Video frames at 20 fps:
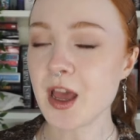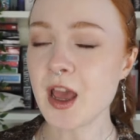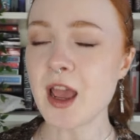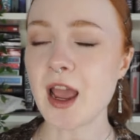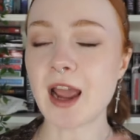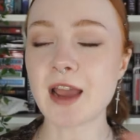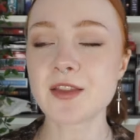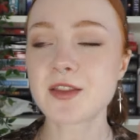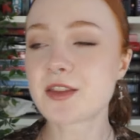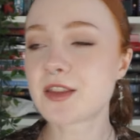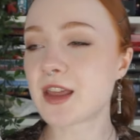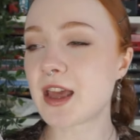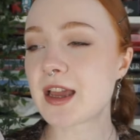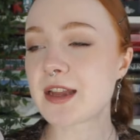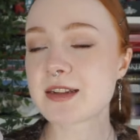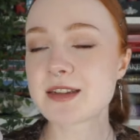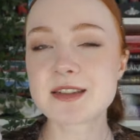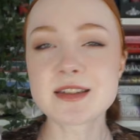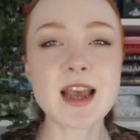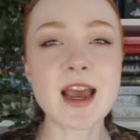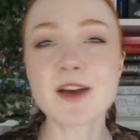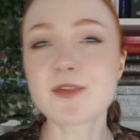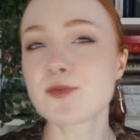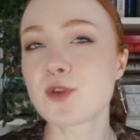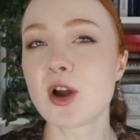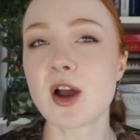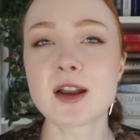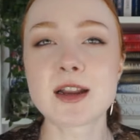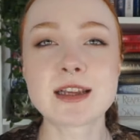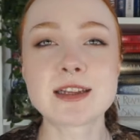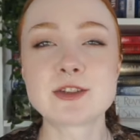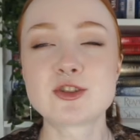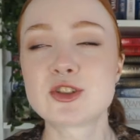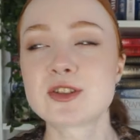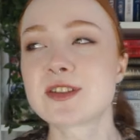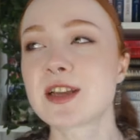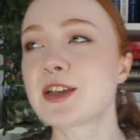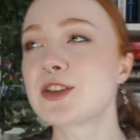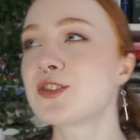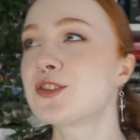And then Saffron is just
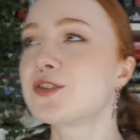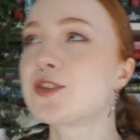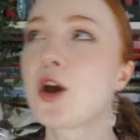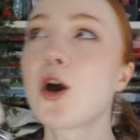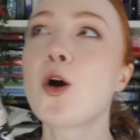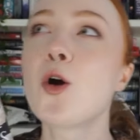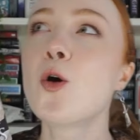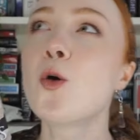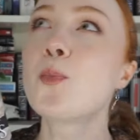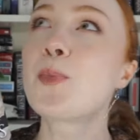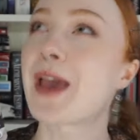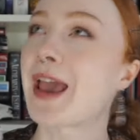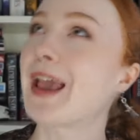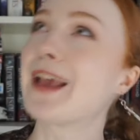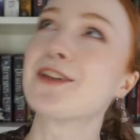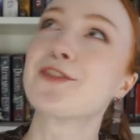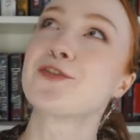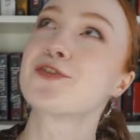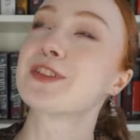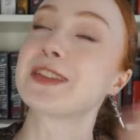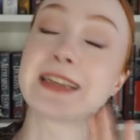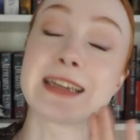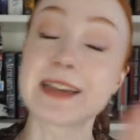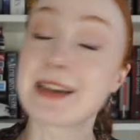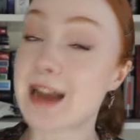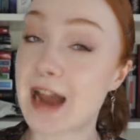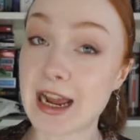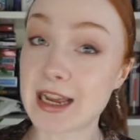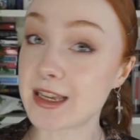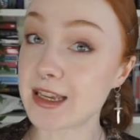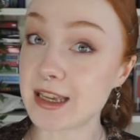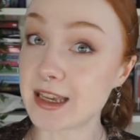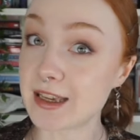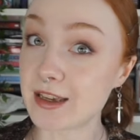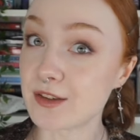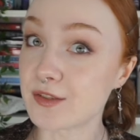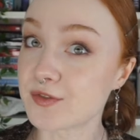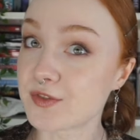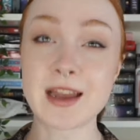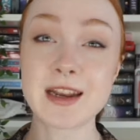like so painfully
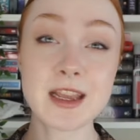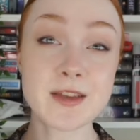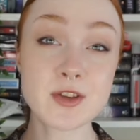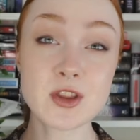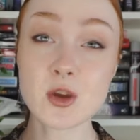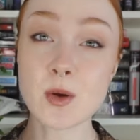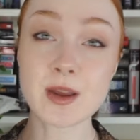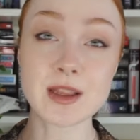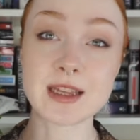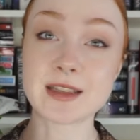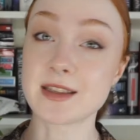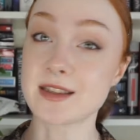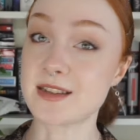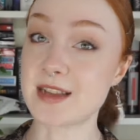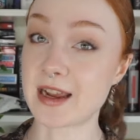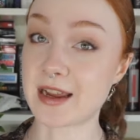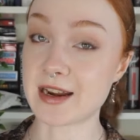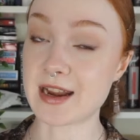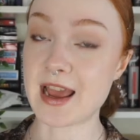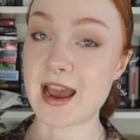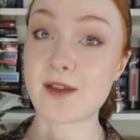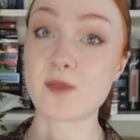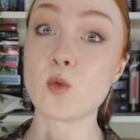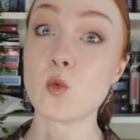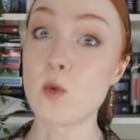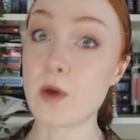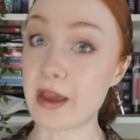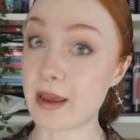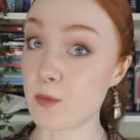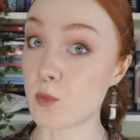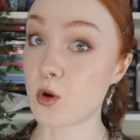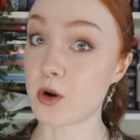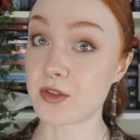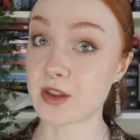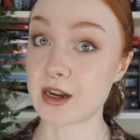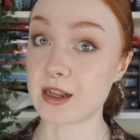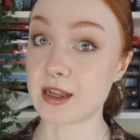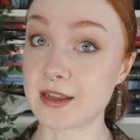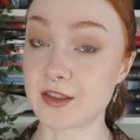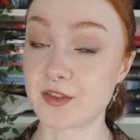naive. And even though I like the second half way more than
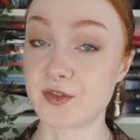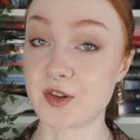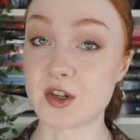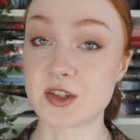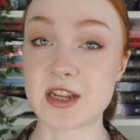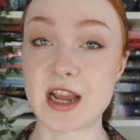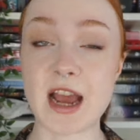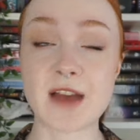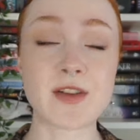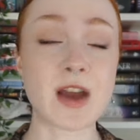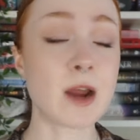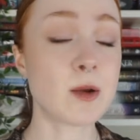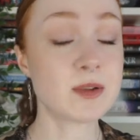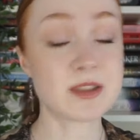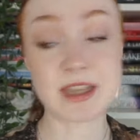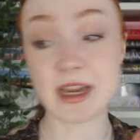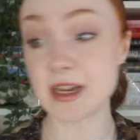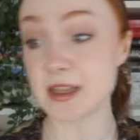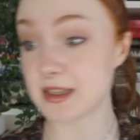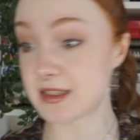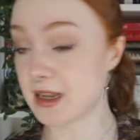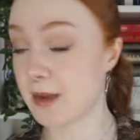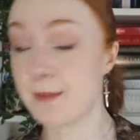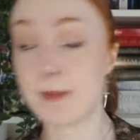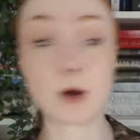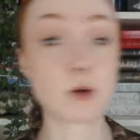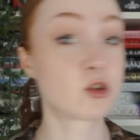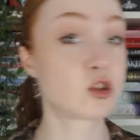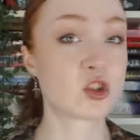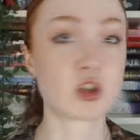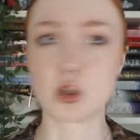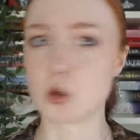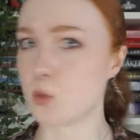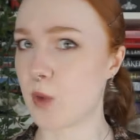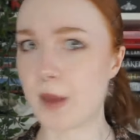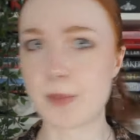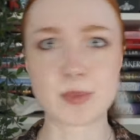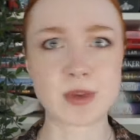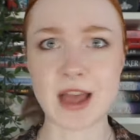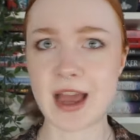I the first half, I was getting this emotional
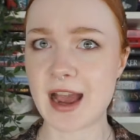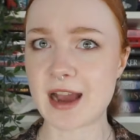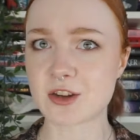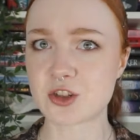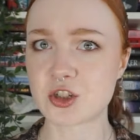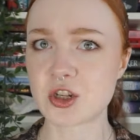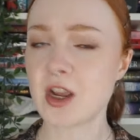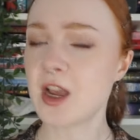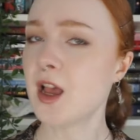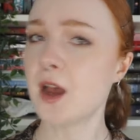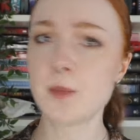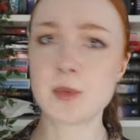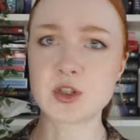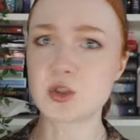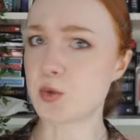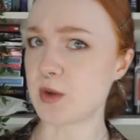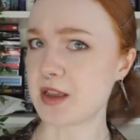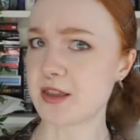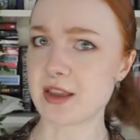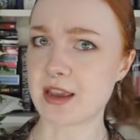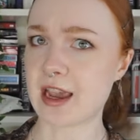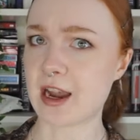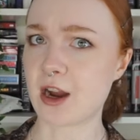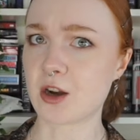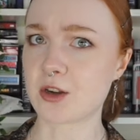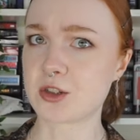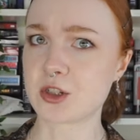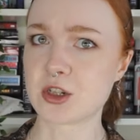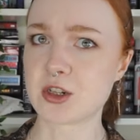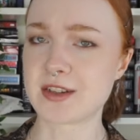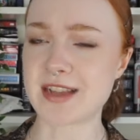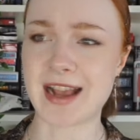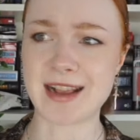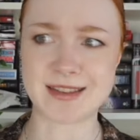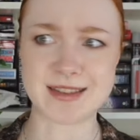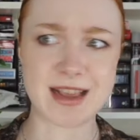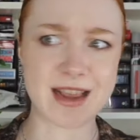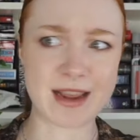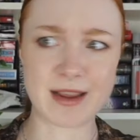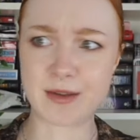whiplash between the characters as
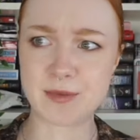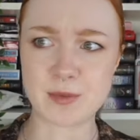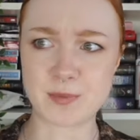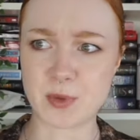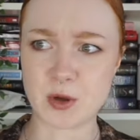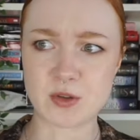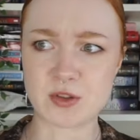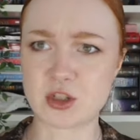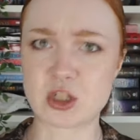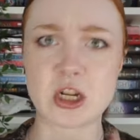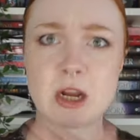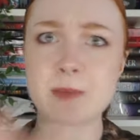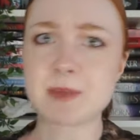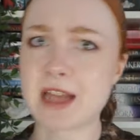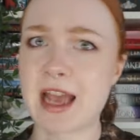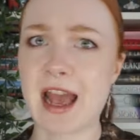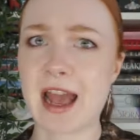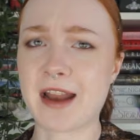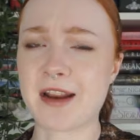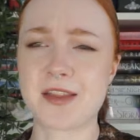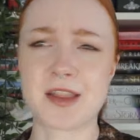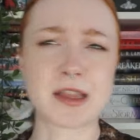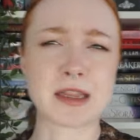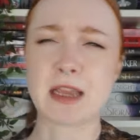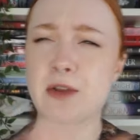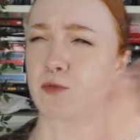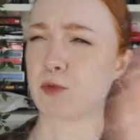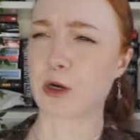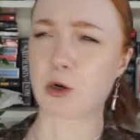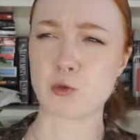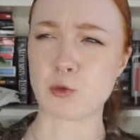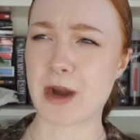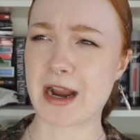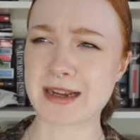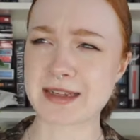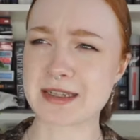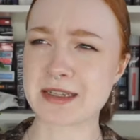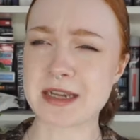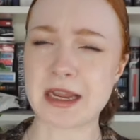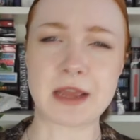they both jumped ahead and then like
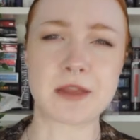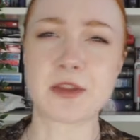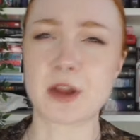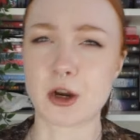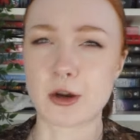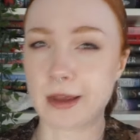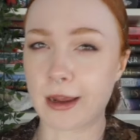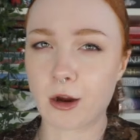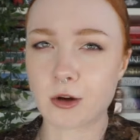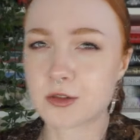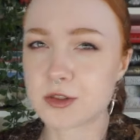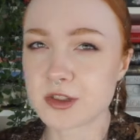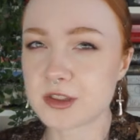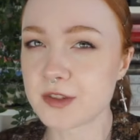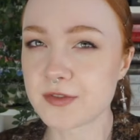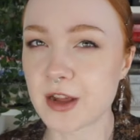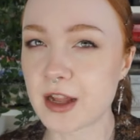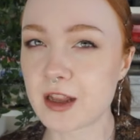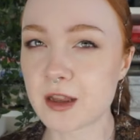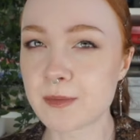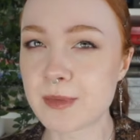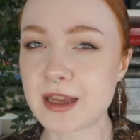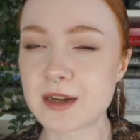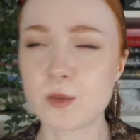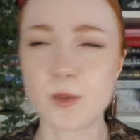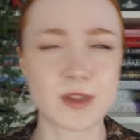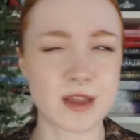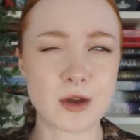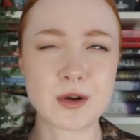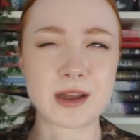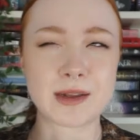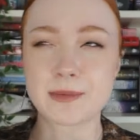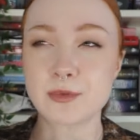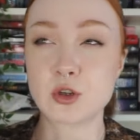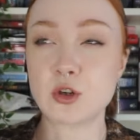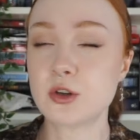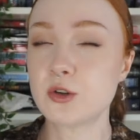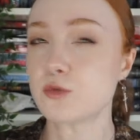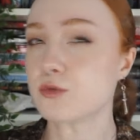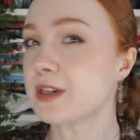regressed in their character development without a
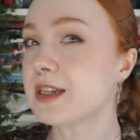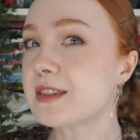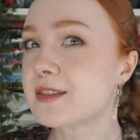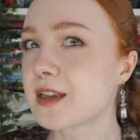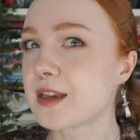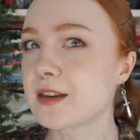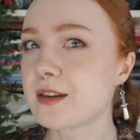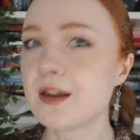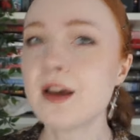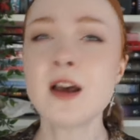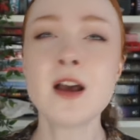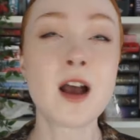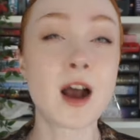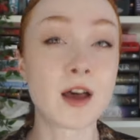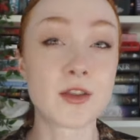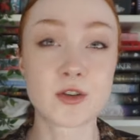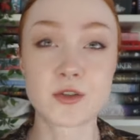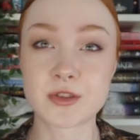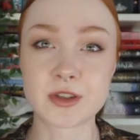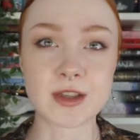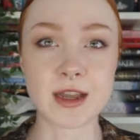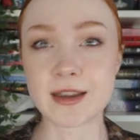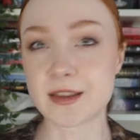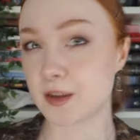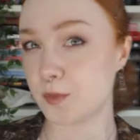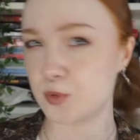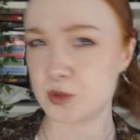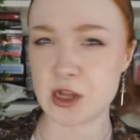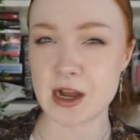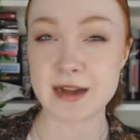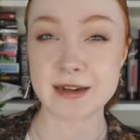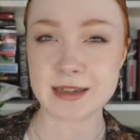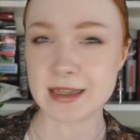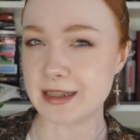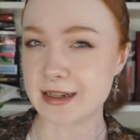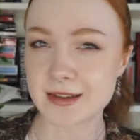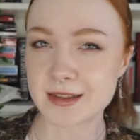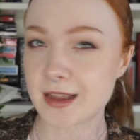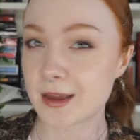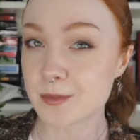good reason other than like the plot
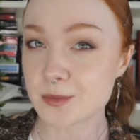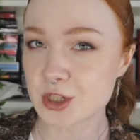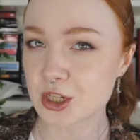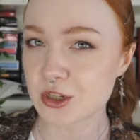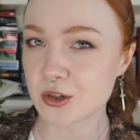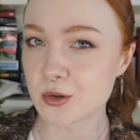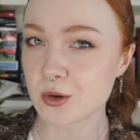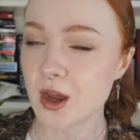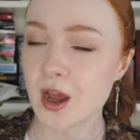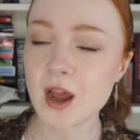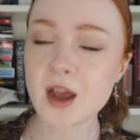needed them to.